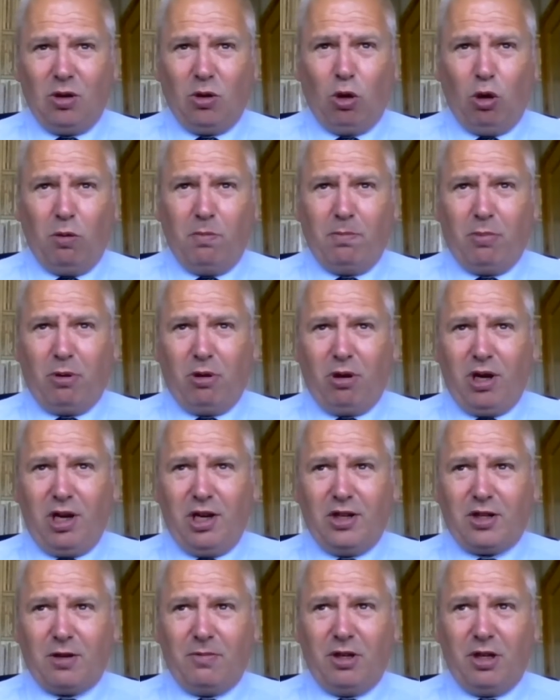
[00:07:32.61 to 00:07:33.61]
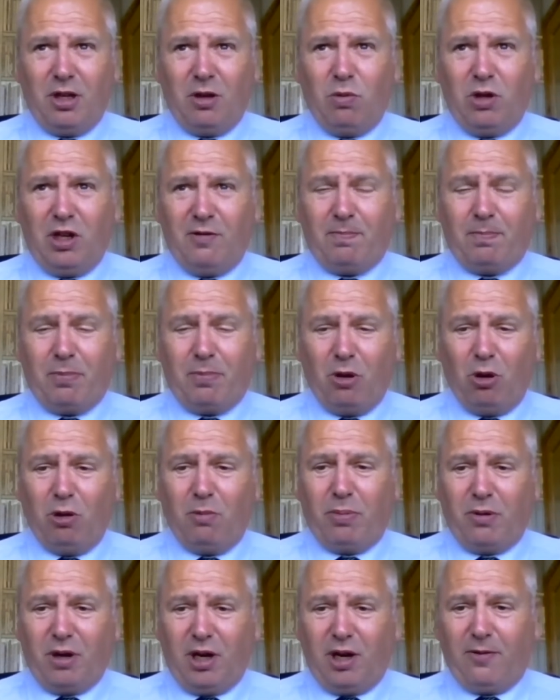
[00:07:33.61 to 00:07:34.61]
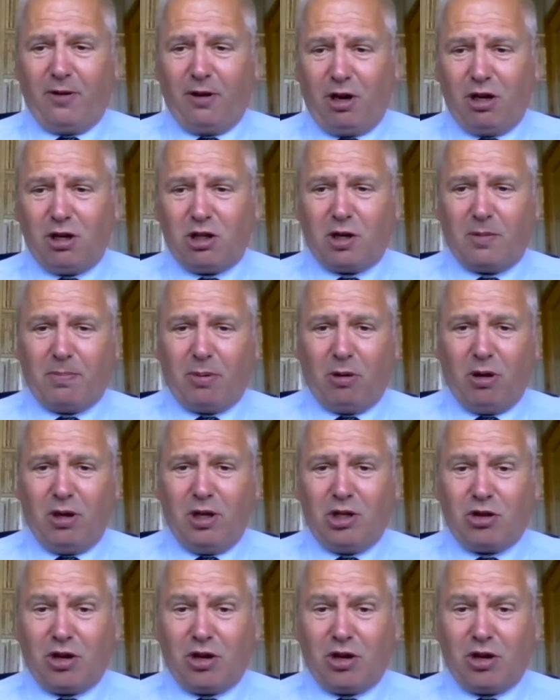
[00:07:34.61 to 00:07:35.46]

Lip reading: Homeboy, something that we've built Braveheart upon,